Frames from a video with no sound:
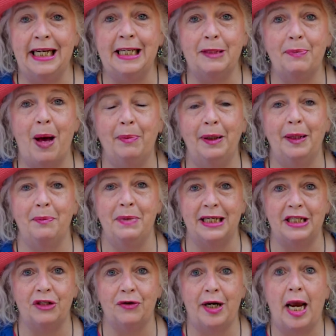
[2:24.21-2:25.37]
his public
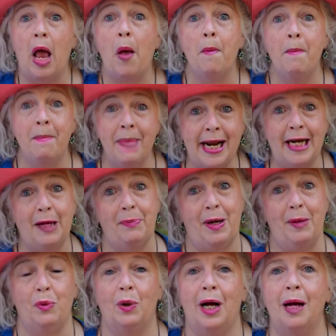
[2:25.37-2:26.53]
ministry, many
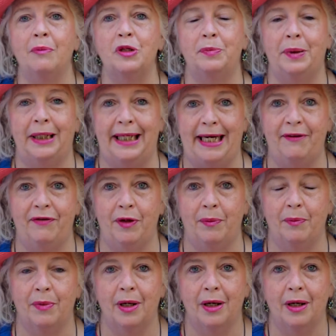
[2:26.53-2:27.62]
people come to believe him.